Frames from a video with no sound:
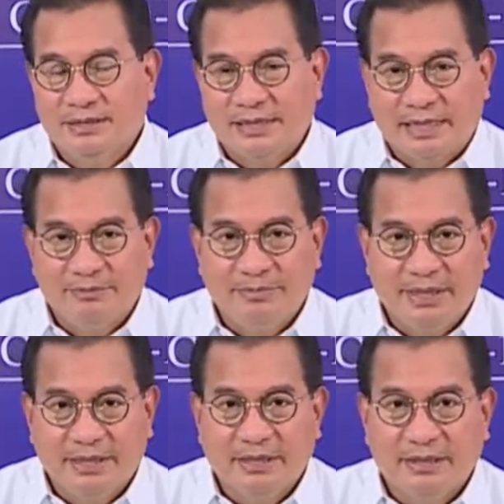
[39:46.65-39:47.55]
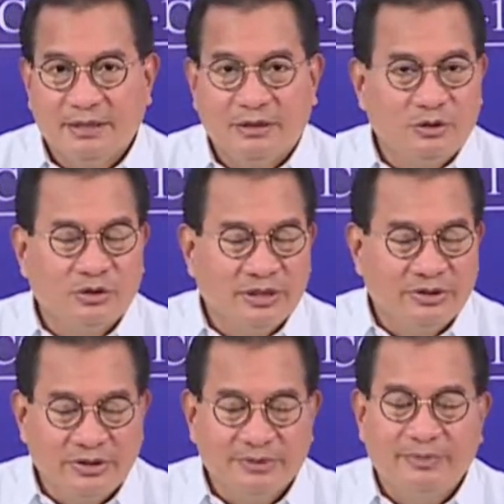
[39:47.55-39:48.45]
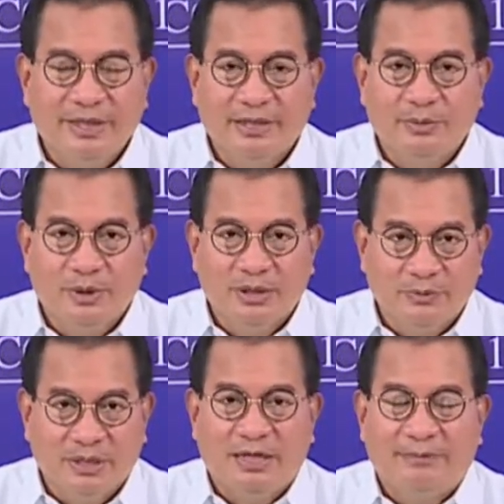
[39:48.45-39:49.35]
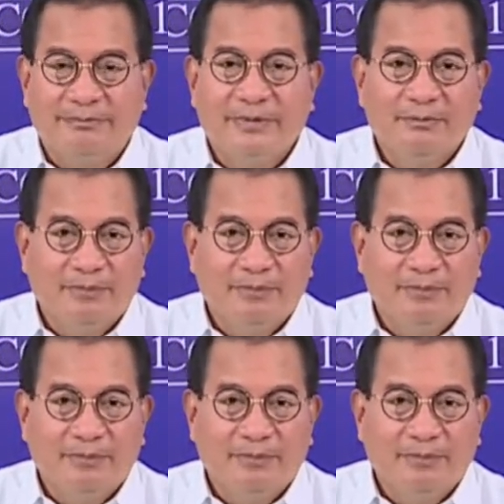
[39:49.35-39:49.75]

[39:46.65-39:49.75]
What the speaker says: the second peak or the third peak will come.